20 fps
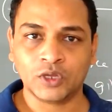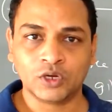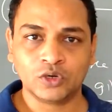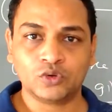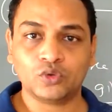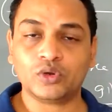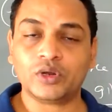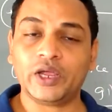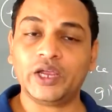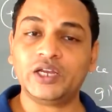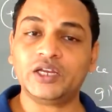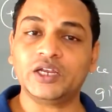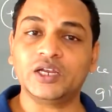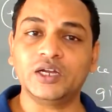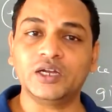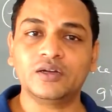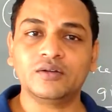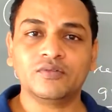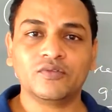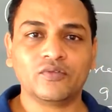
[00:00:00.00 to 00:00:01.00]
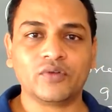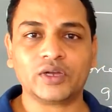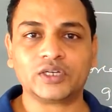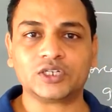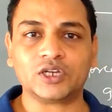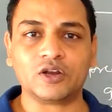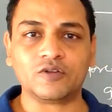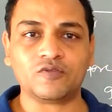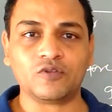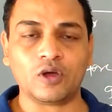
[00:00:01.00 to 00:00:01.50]
To write in
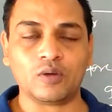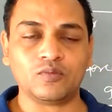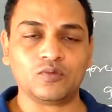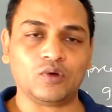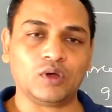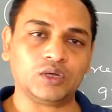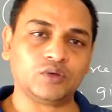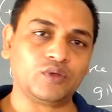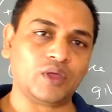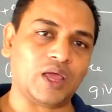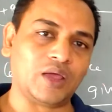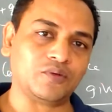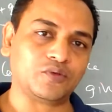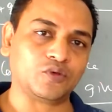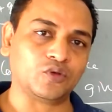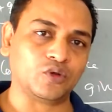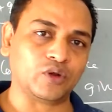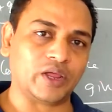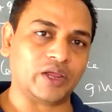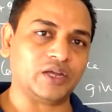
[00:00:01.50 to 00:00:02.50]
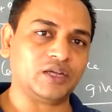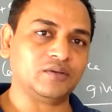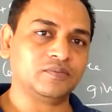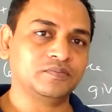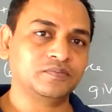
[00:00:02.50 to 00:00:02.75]
vector form, what we have to write?